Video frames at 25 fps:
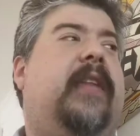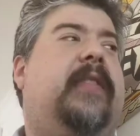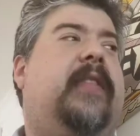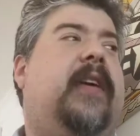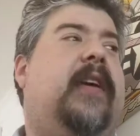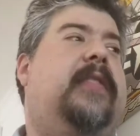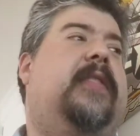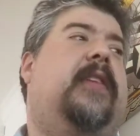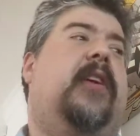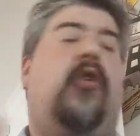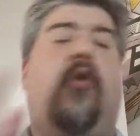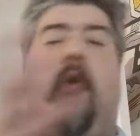
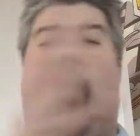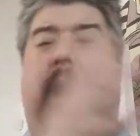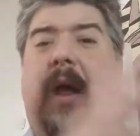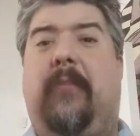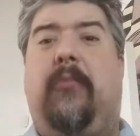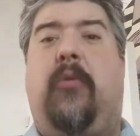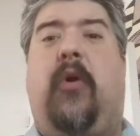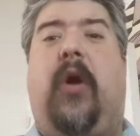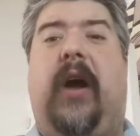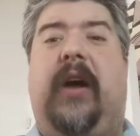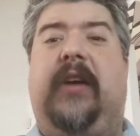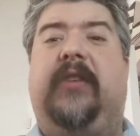and then the
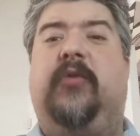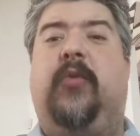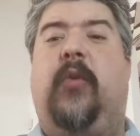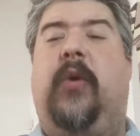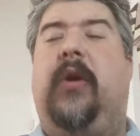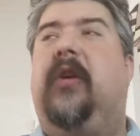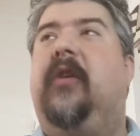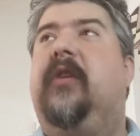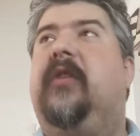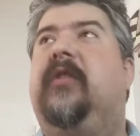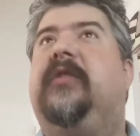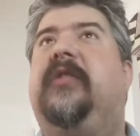grand prize
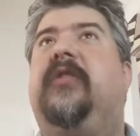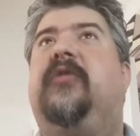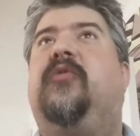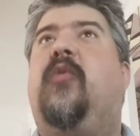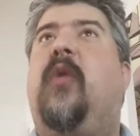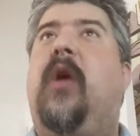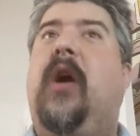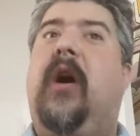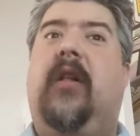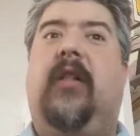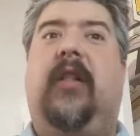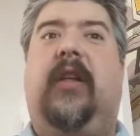winners
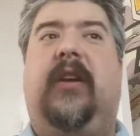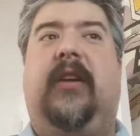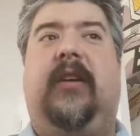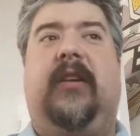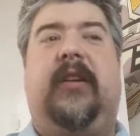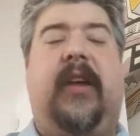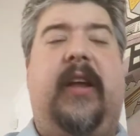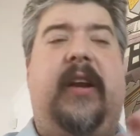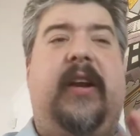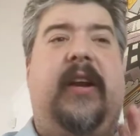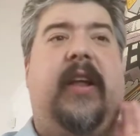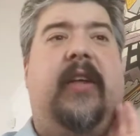as well
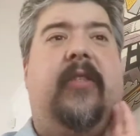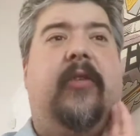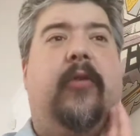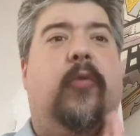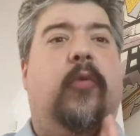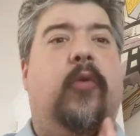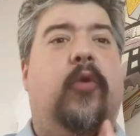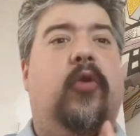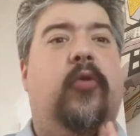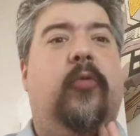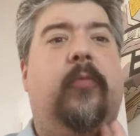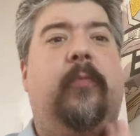in
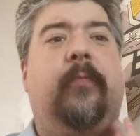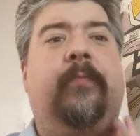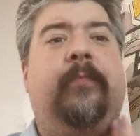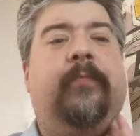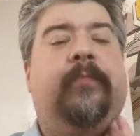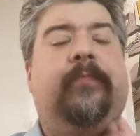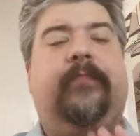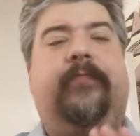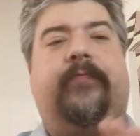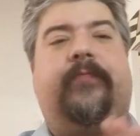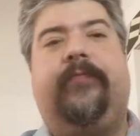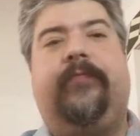another room.